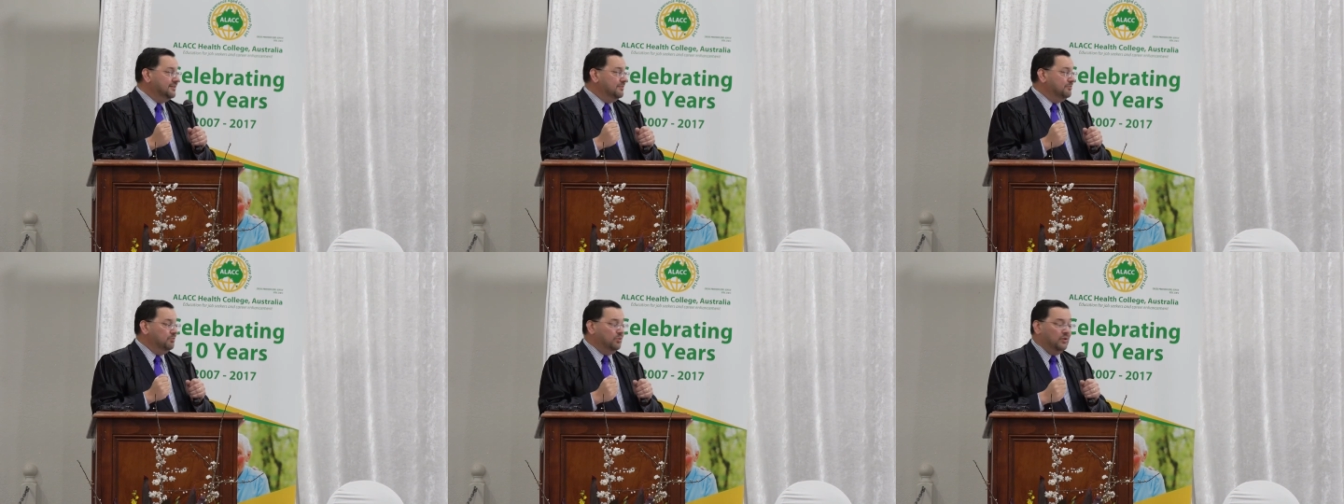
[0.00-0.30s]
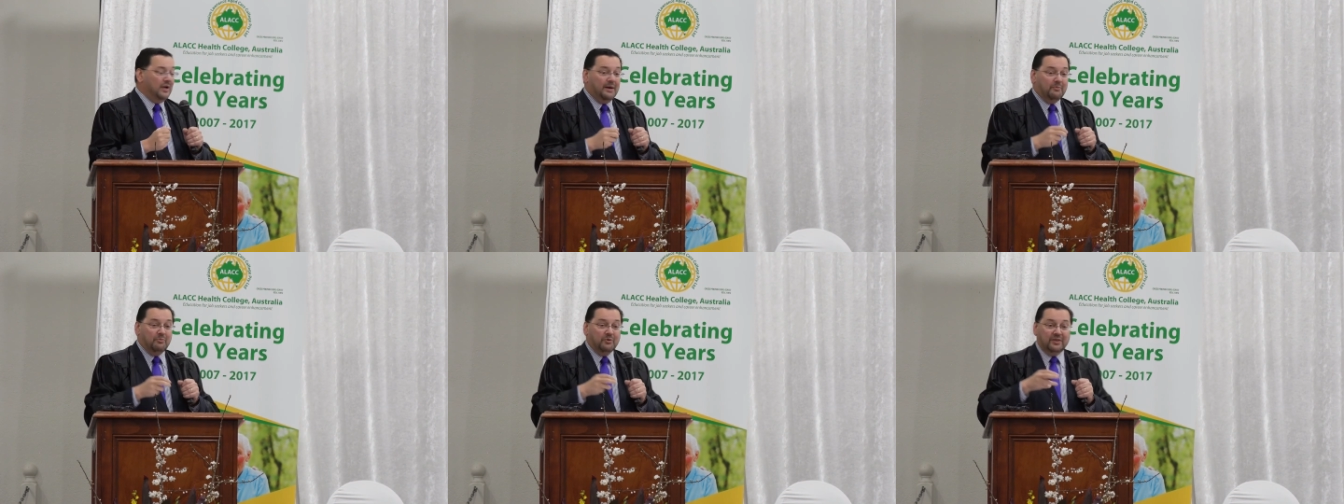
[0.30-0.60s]
put
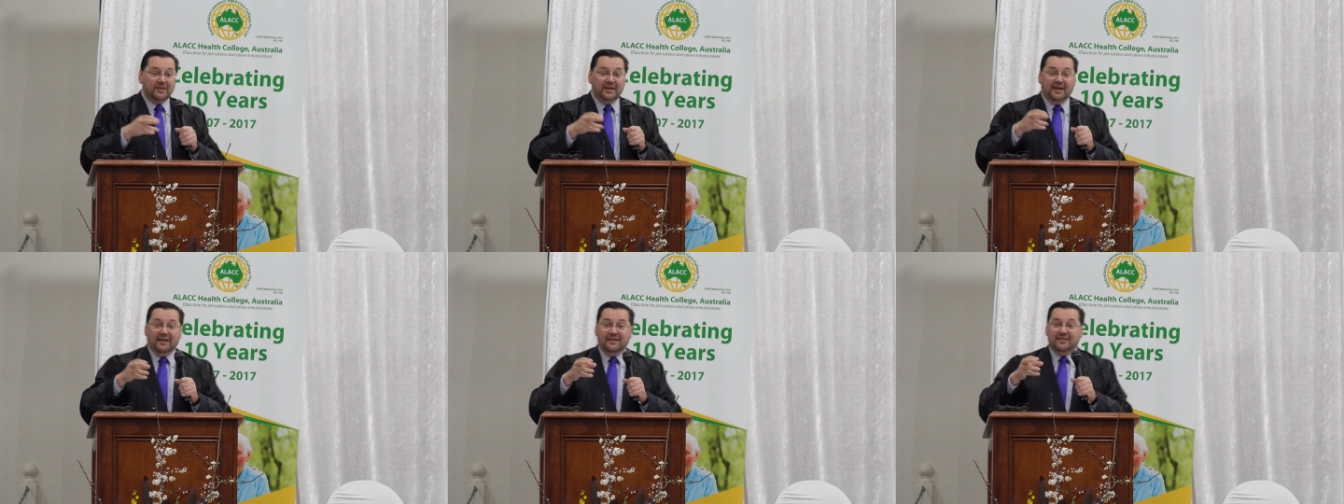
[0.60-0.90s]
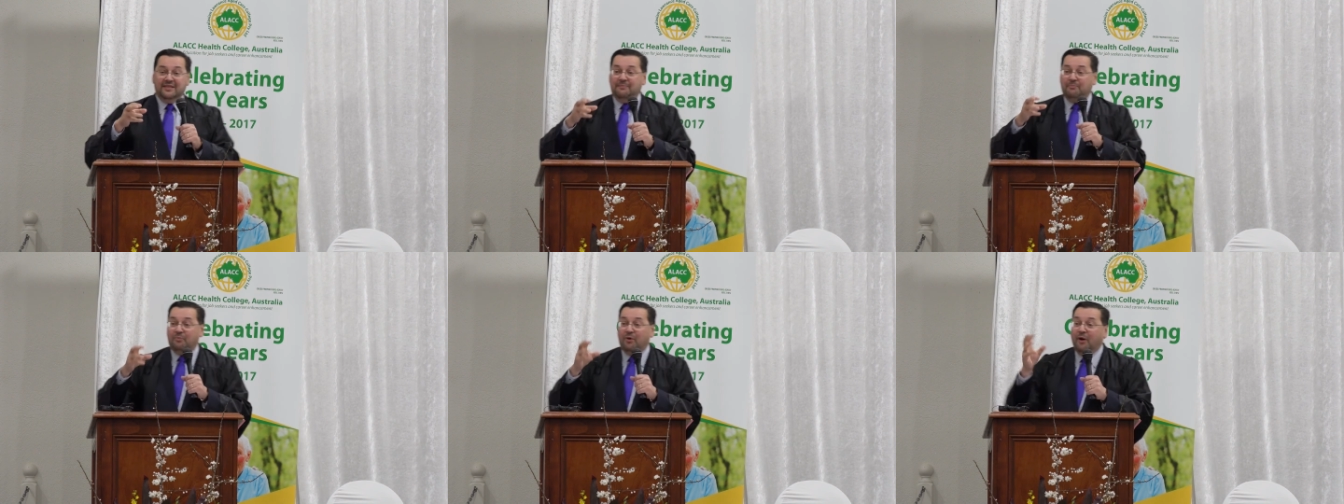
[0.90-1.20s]
up with
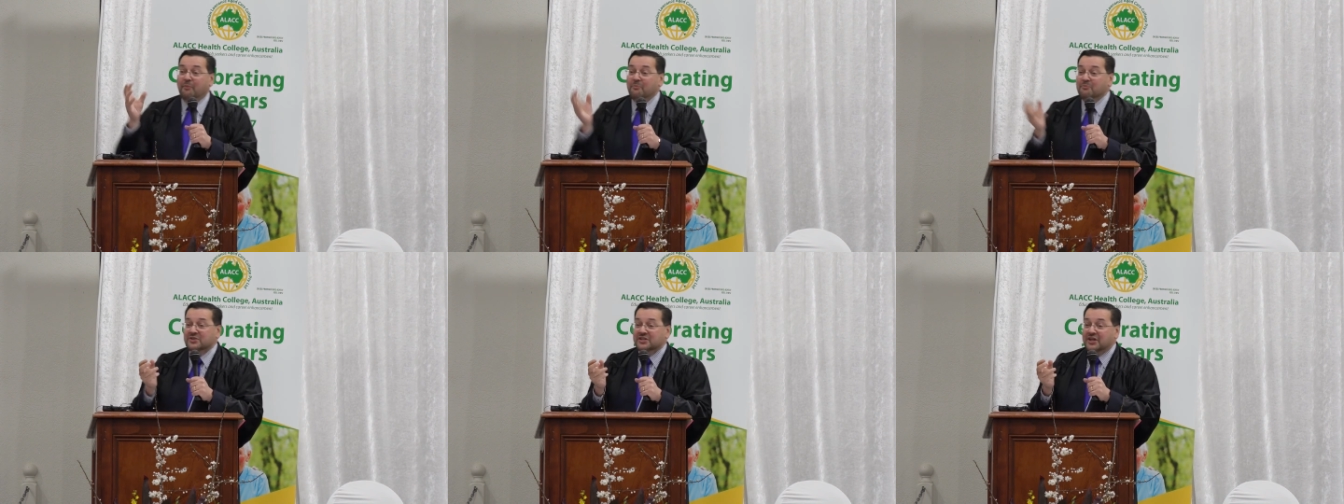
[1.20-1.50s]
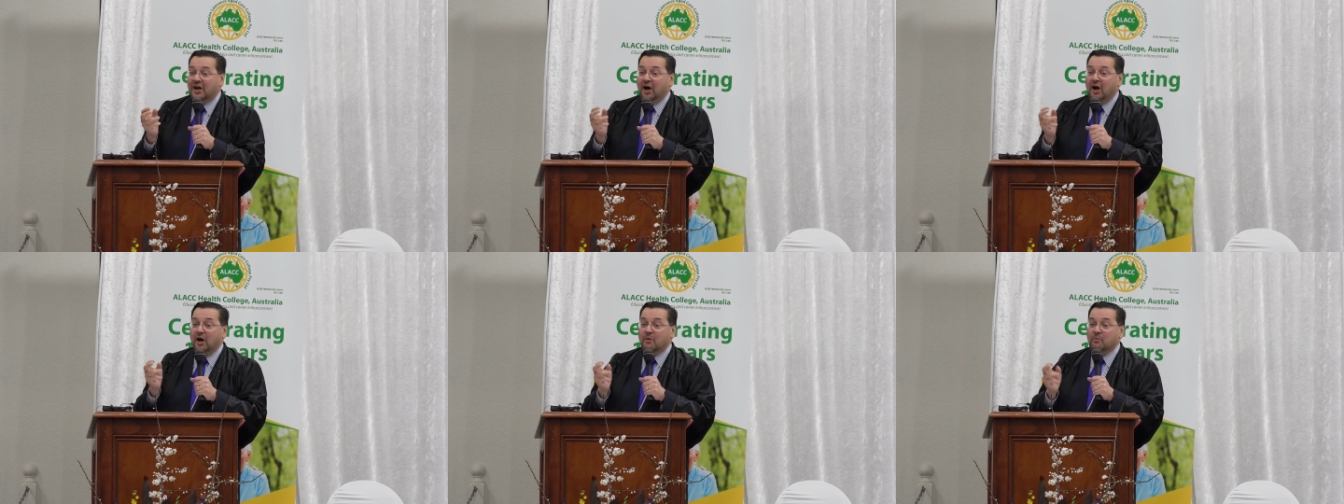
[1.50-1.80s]
the problems at
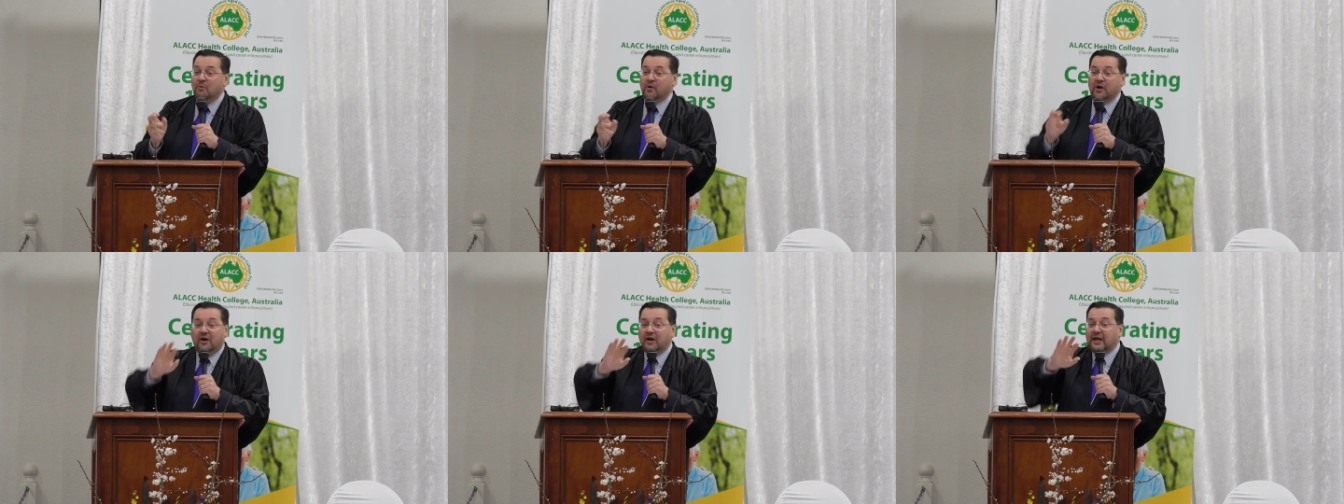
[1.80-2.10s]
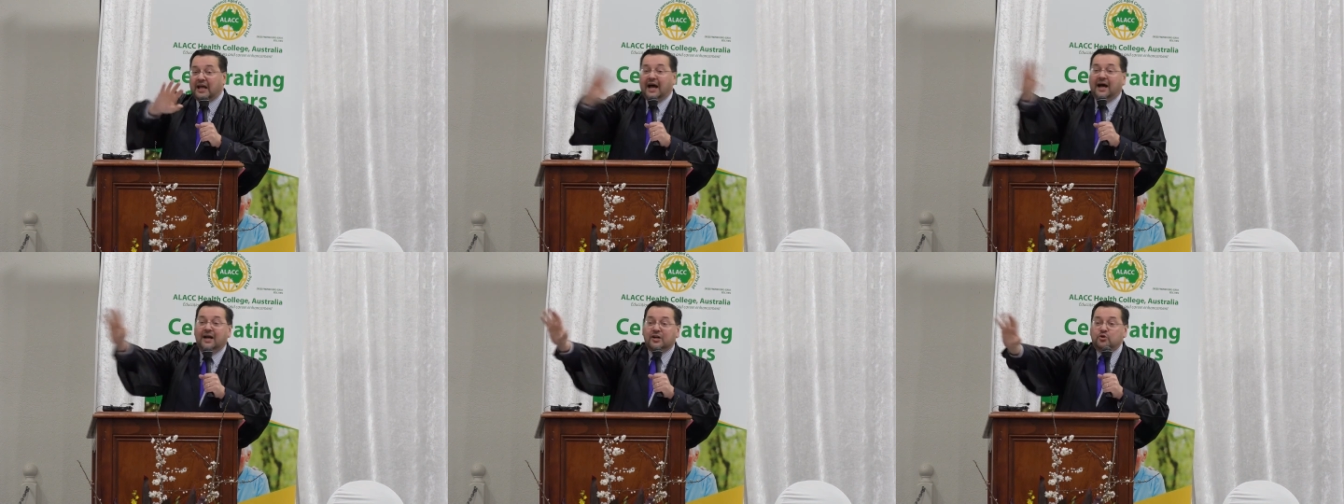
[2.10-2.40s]
home when I
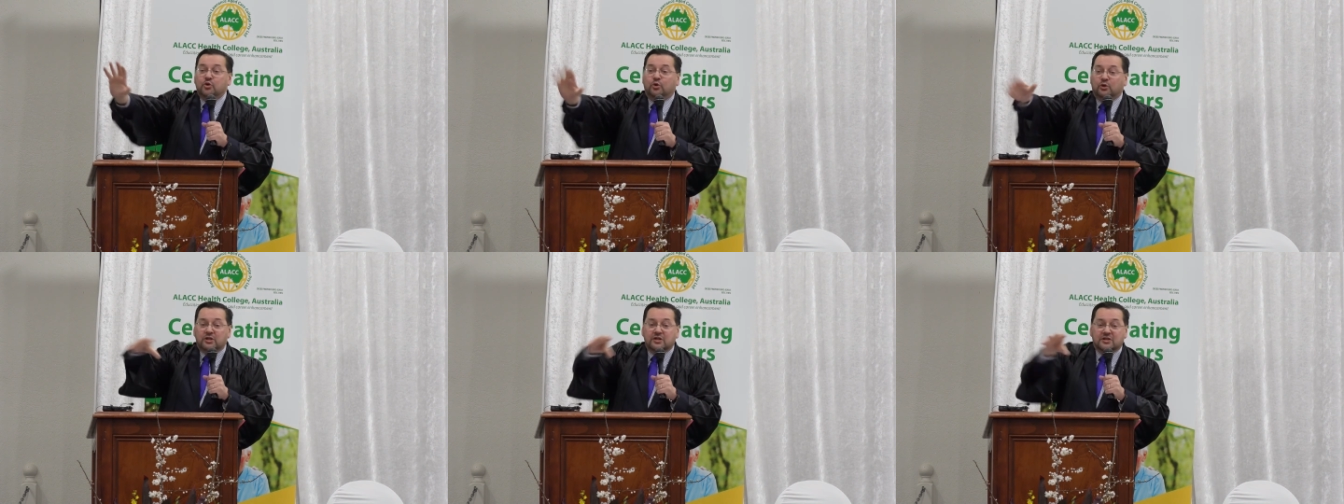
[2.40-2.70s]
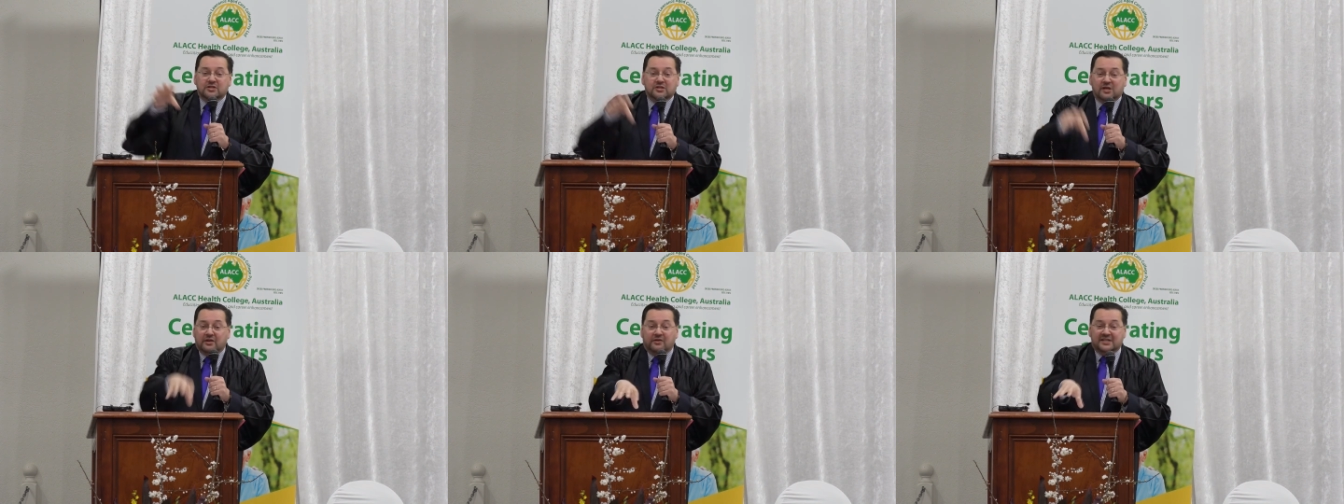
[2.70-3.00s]
can't talk to you because
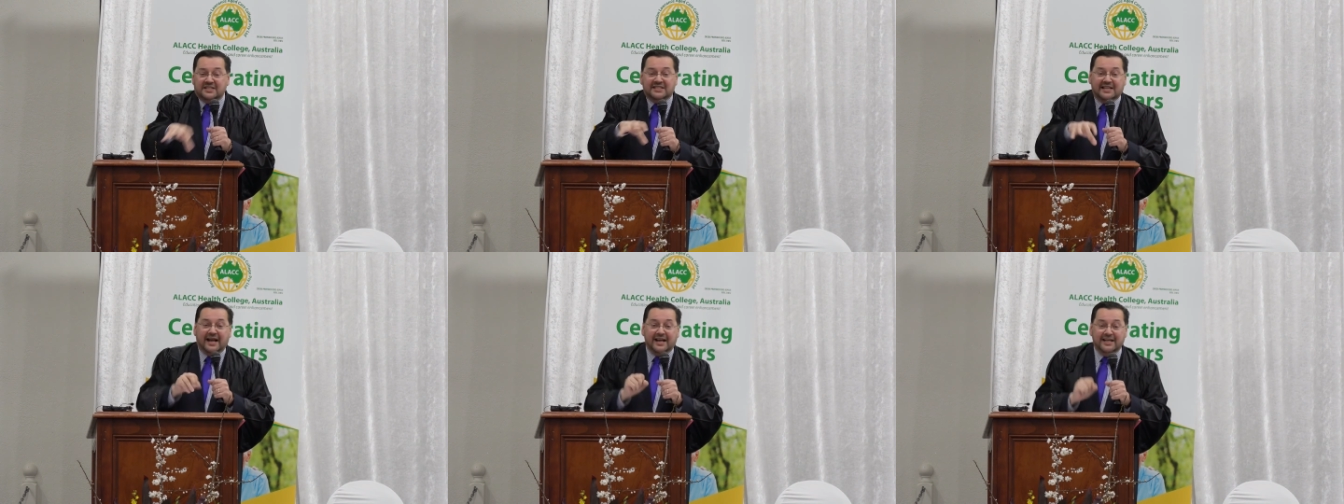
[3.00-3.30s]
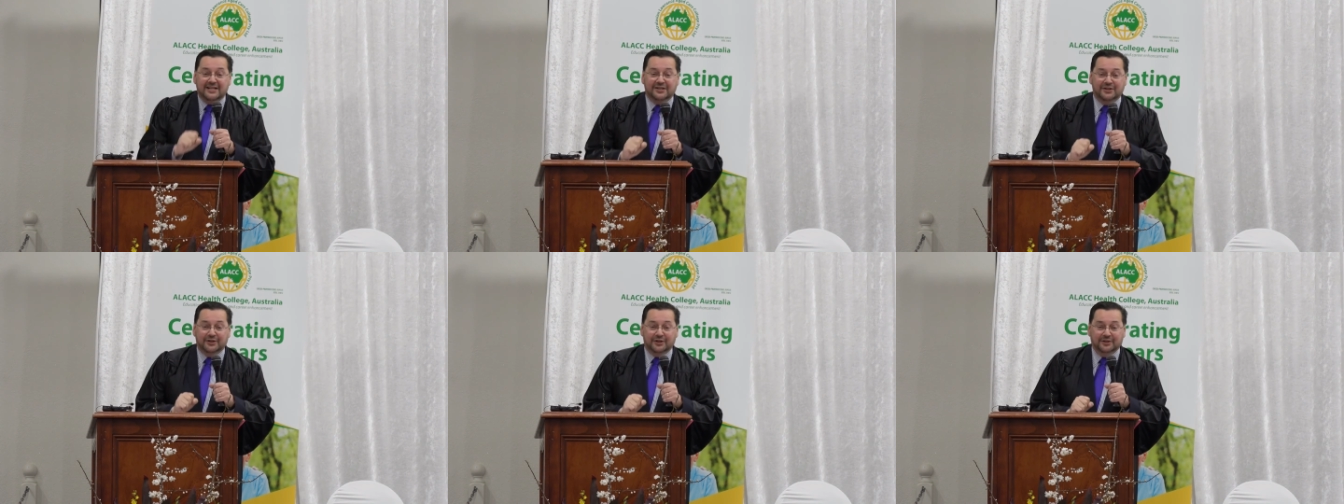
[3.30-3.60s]
I've got study
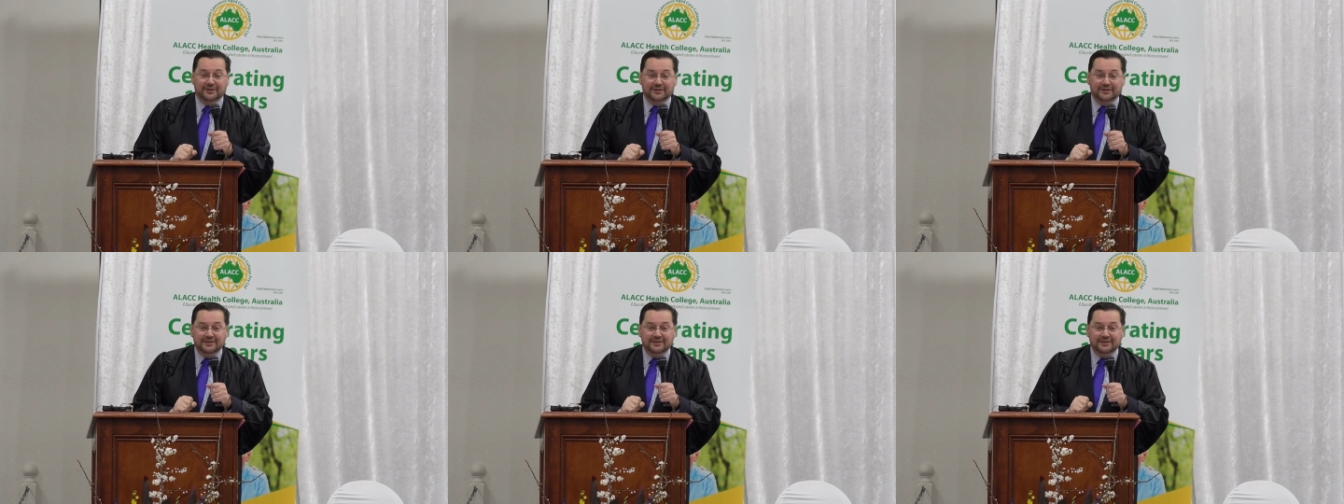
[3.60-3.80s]
to do,